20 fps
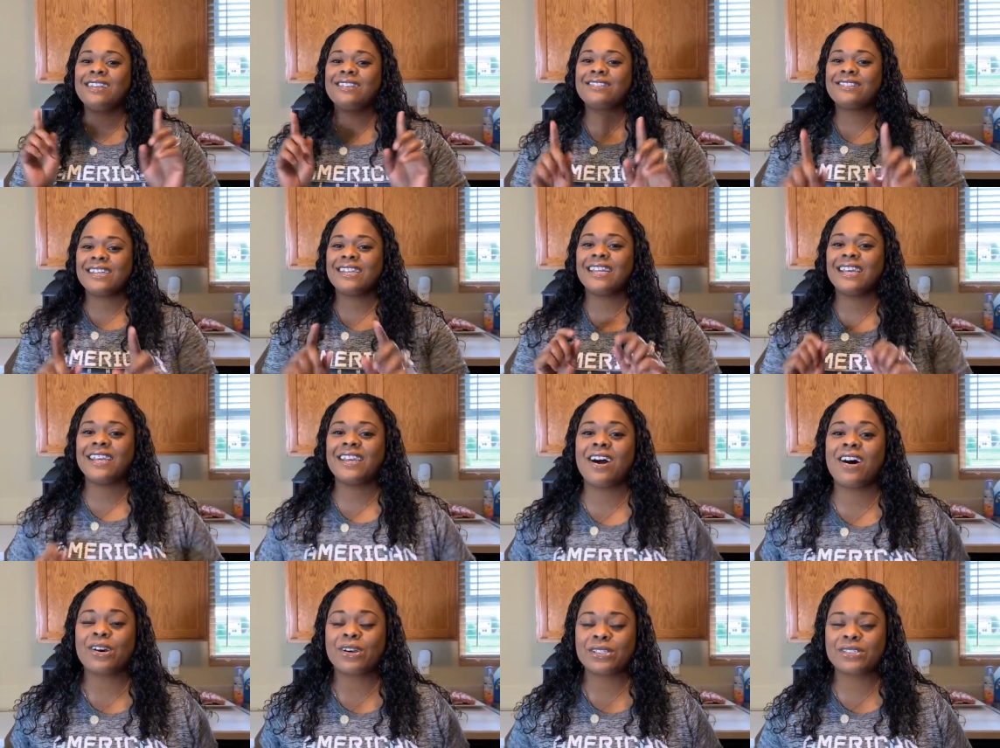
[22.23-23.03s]
Gina
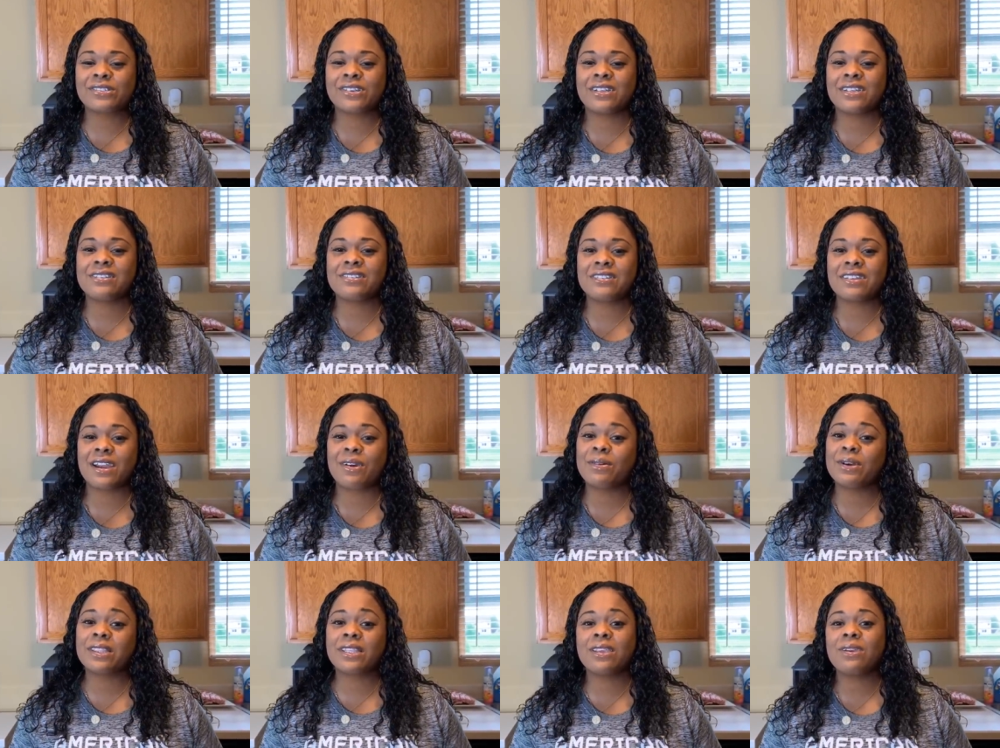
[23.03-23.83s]
Young is going to share
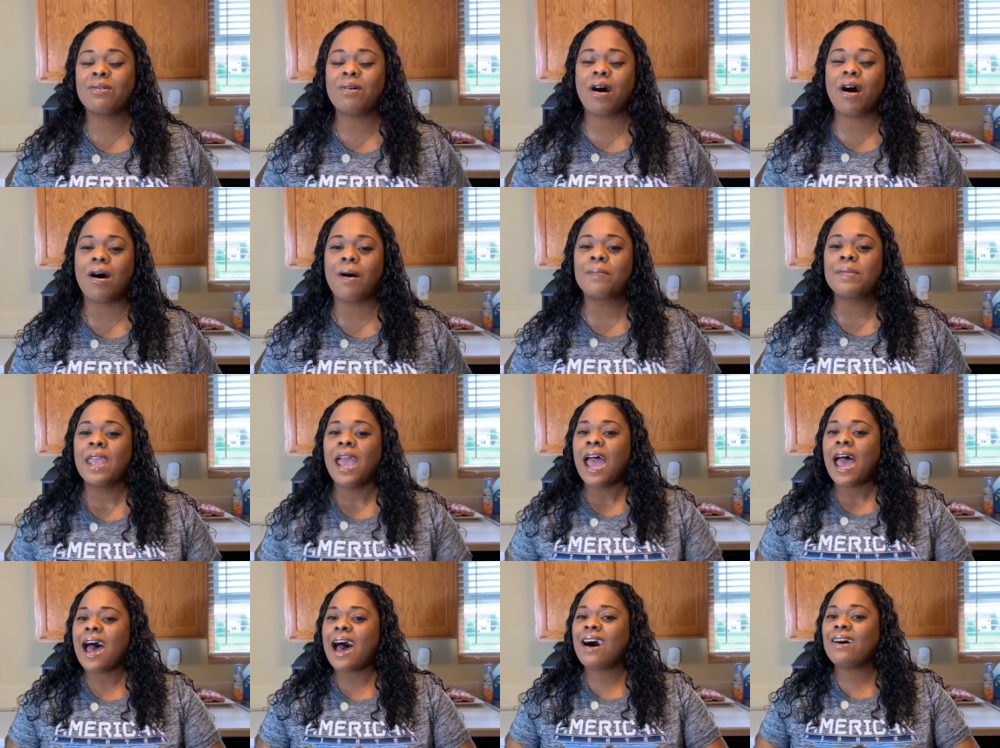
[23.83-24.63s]
with you all
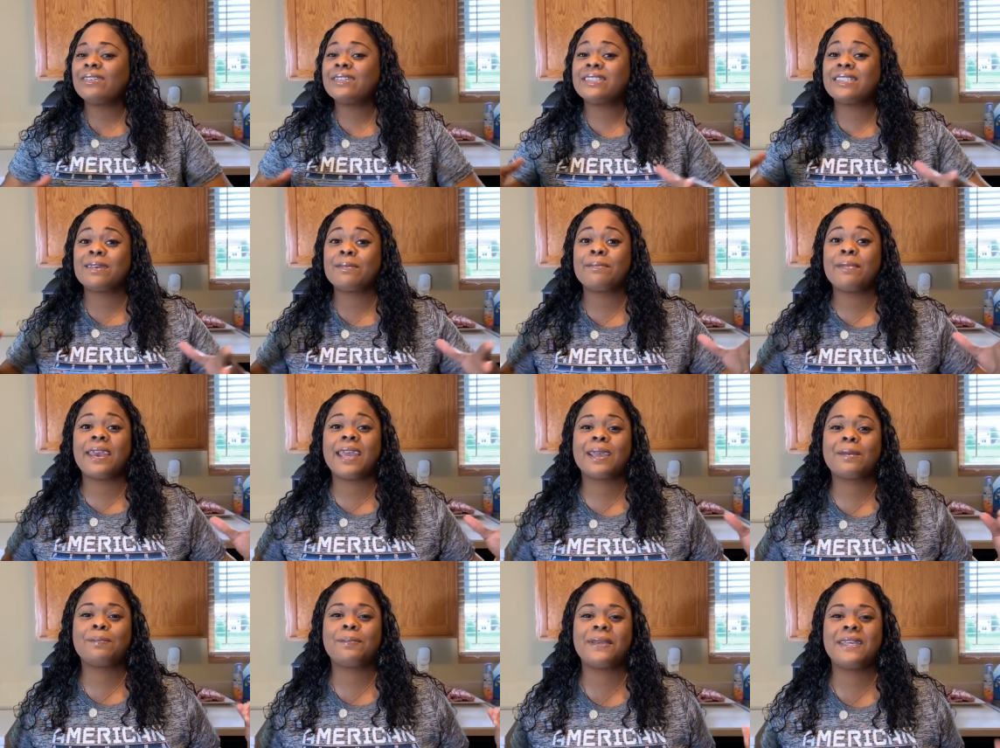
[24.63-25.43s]
how to
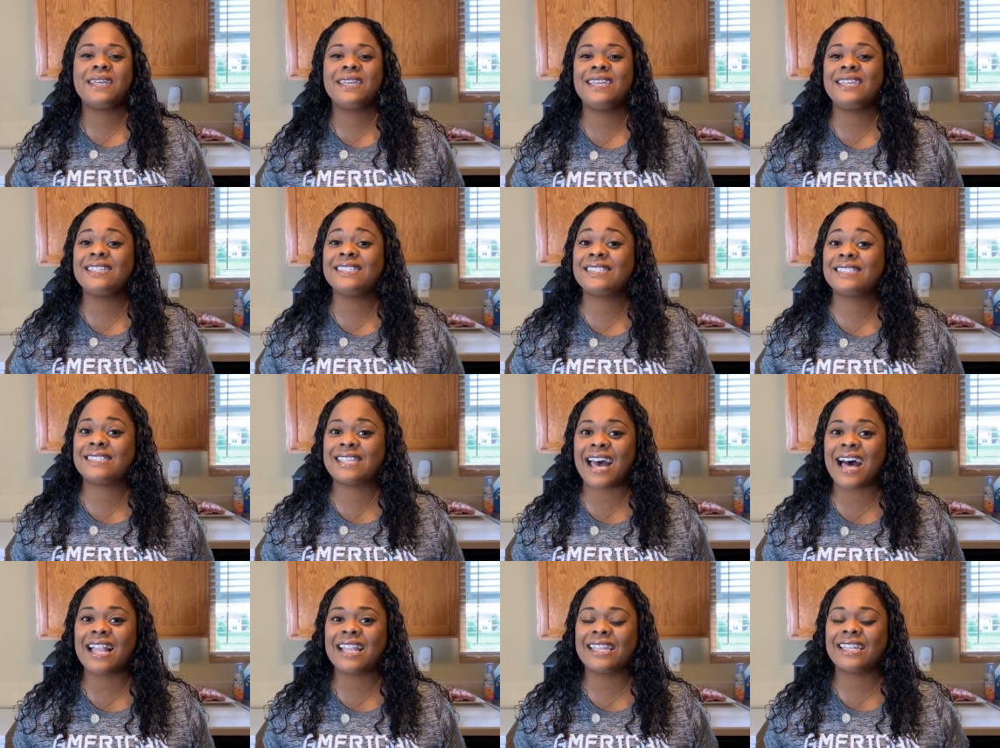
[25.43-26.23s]
make pea
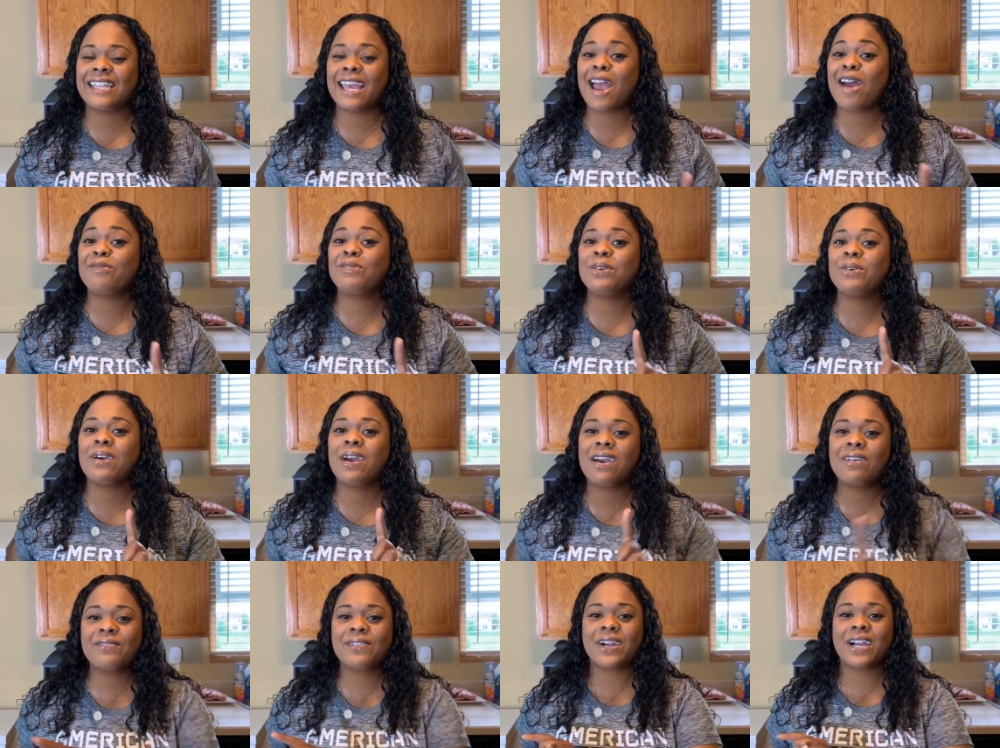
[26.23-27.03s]
salad. Have you
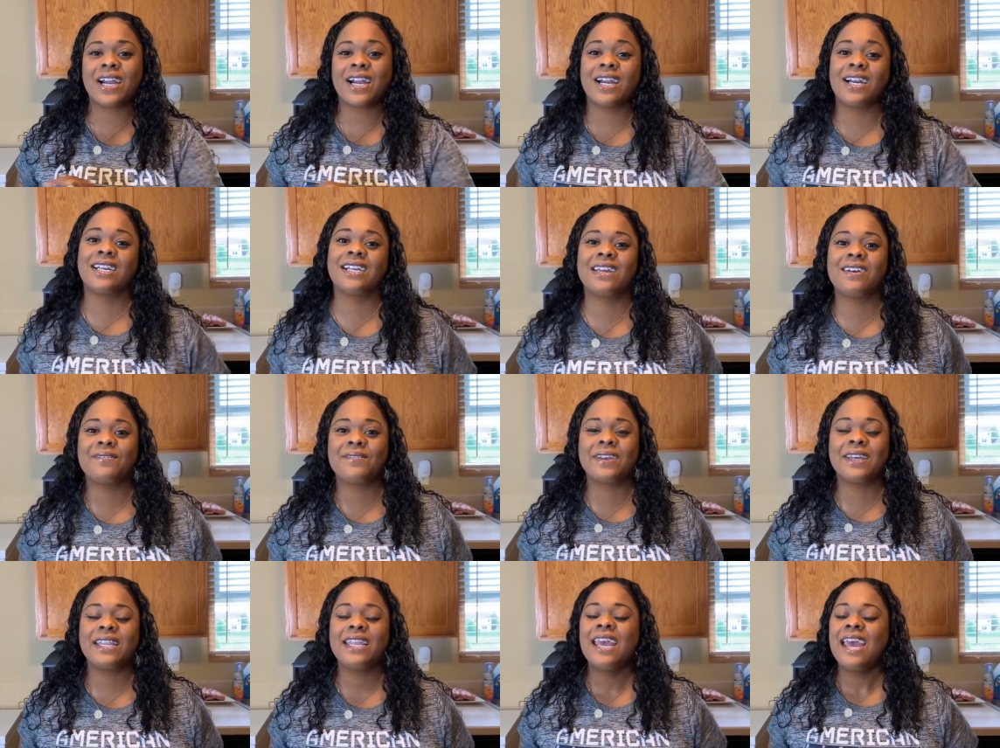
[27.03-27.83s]
ever heard of
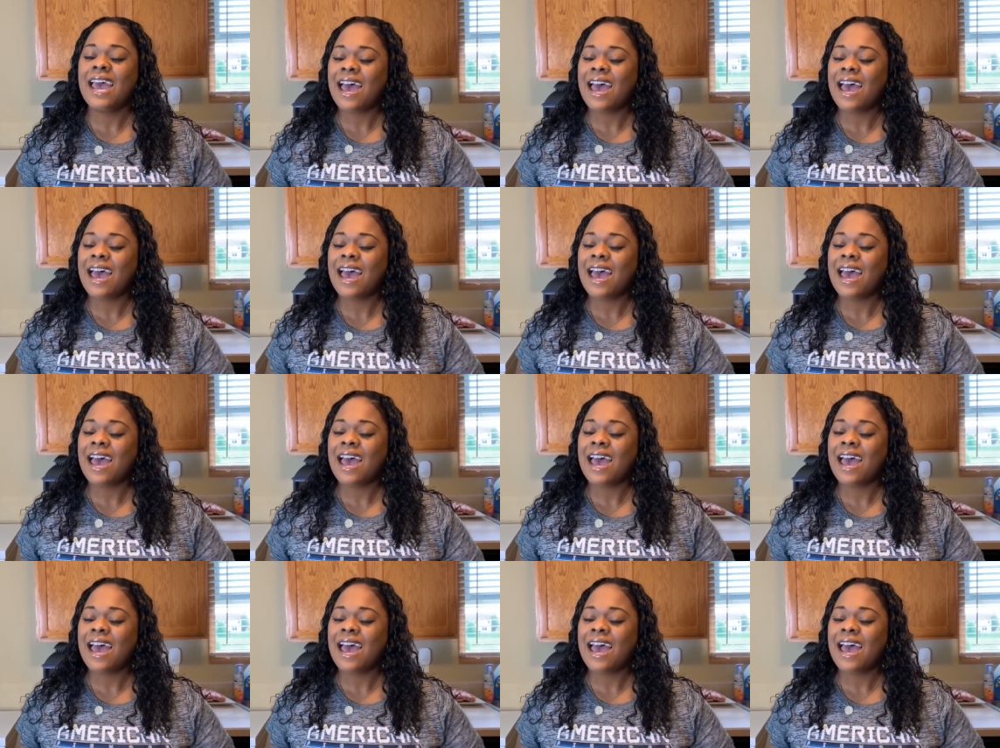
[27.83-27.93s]
it?